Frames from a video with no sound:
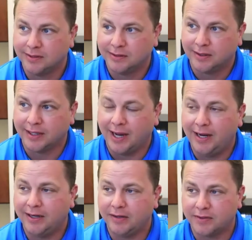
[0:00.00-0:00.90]
the guy
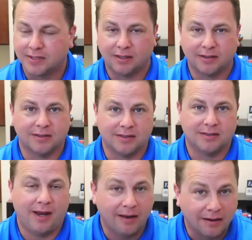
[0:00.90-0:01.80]
didn't even tell us the
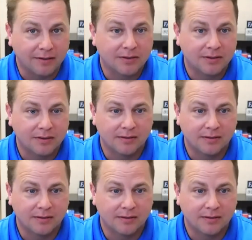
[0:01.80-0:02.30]
status.